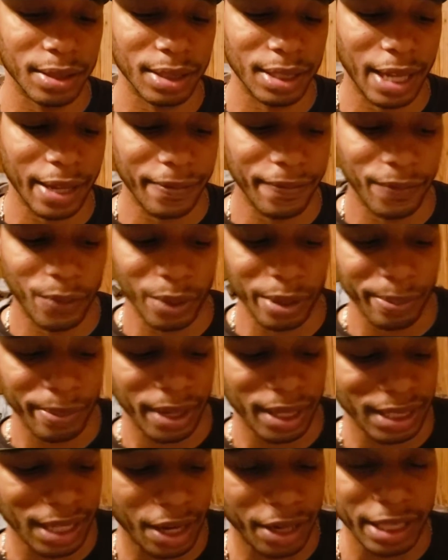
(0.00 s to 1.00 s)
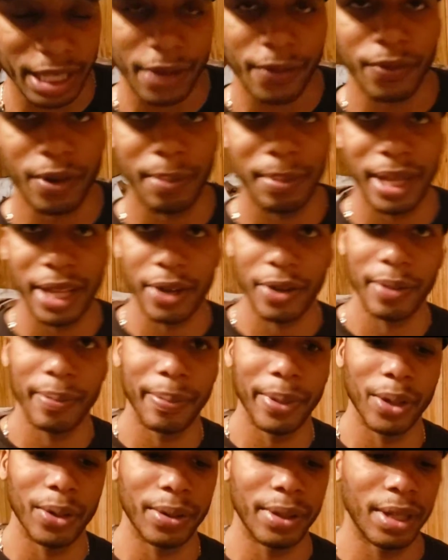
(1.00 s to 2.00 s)
it's like $40. I'll get that frame later
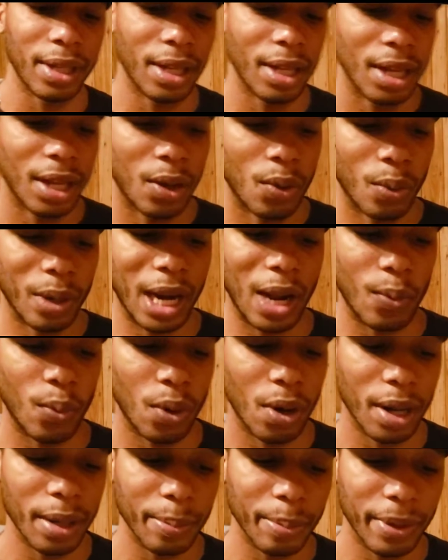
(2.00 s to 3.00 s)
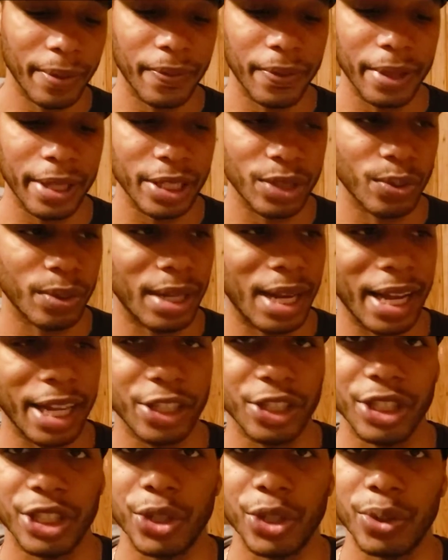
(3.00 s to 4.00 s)
and build what I want. But for this one, I
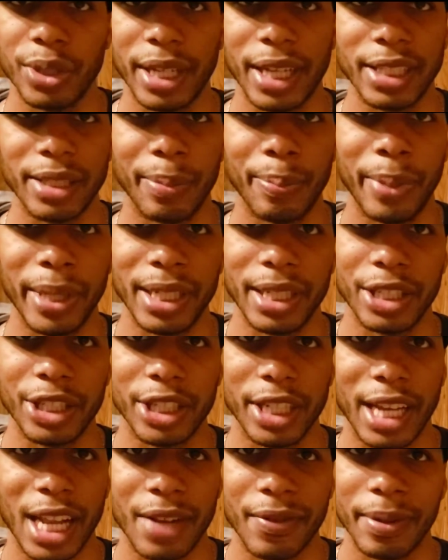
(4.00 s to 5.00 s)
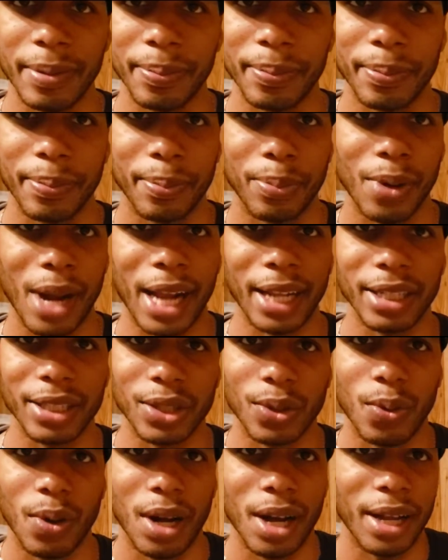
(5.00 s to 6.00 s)
can just use it as a beat the shit out of it
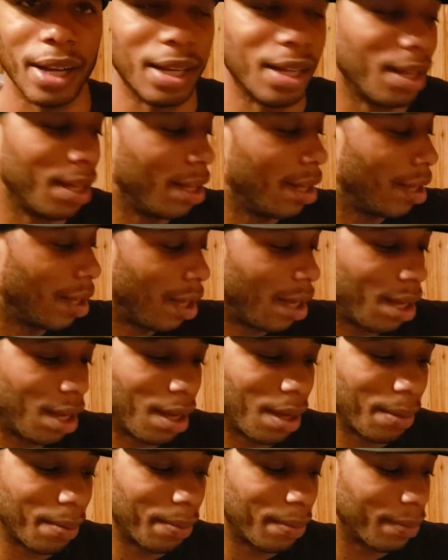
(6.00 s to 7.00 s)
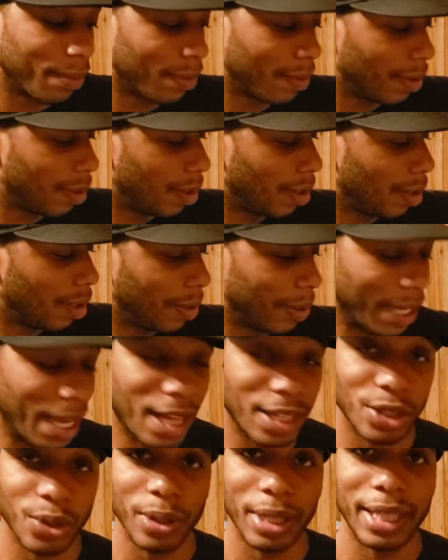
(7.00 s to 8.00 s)
practice quad.
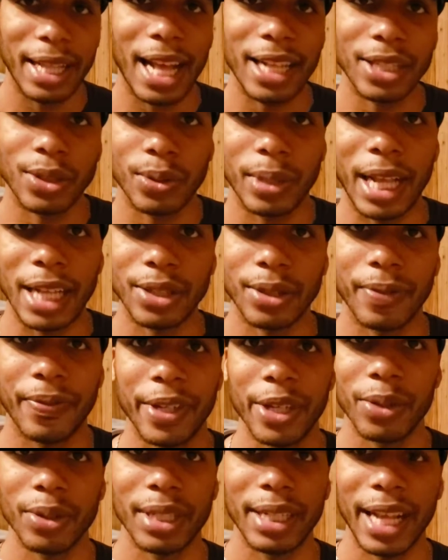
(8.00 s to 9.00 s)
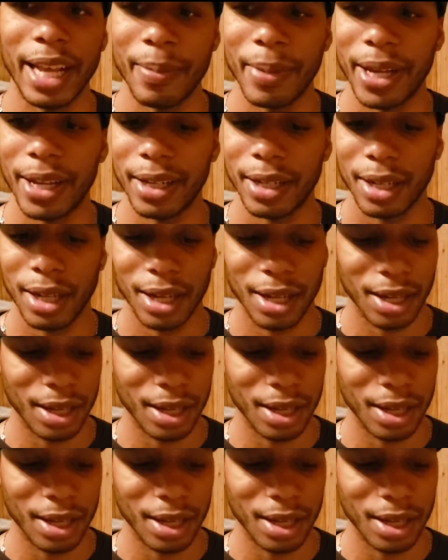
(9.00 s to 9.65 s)
Yeah, so that's the video today, man.